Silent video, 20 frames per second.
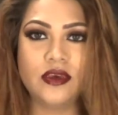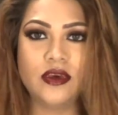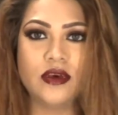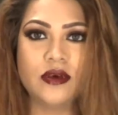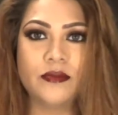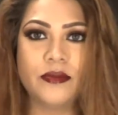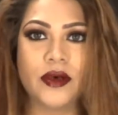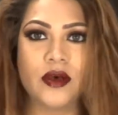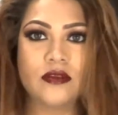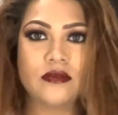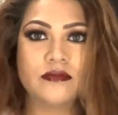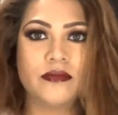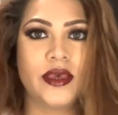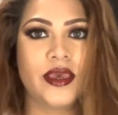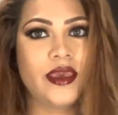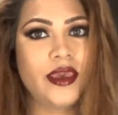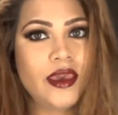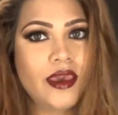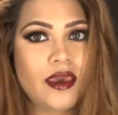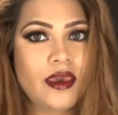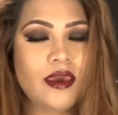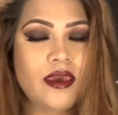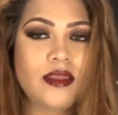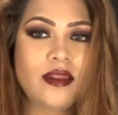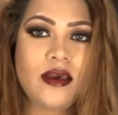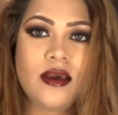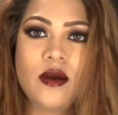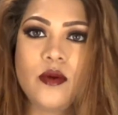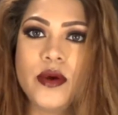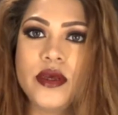about my hair
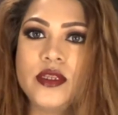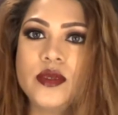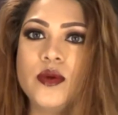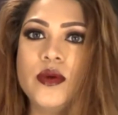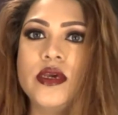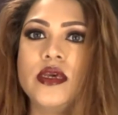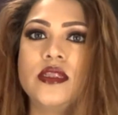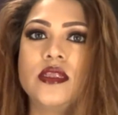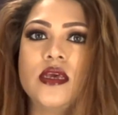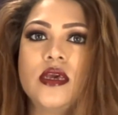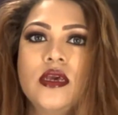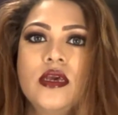and how I do it.